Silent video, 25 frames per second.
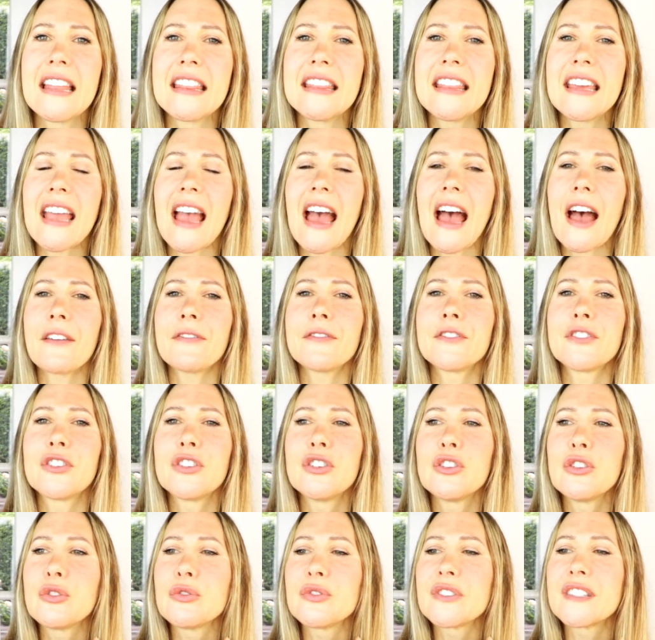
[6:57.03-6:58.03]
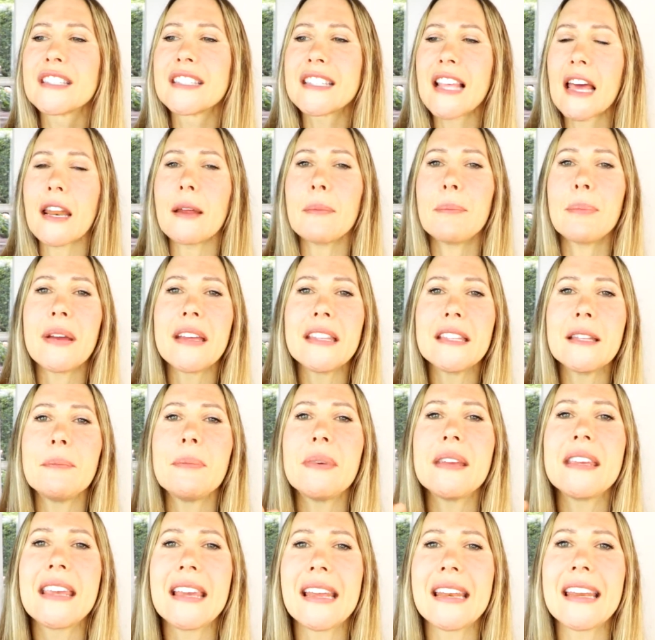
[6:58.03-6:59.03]
they have to set up in the
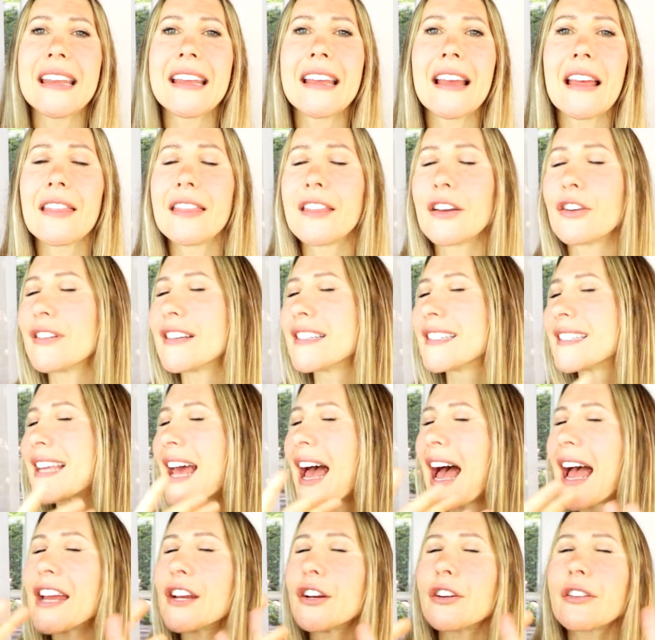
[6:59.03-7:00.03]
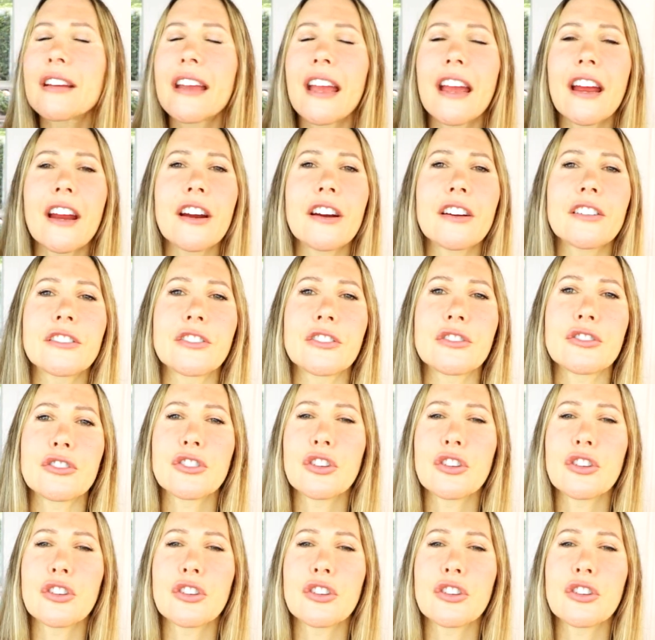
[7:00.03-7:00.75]
beginning their entire character.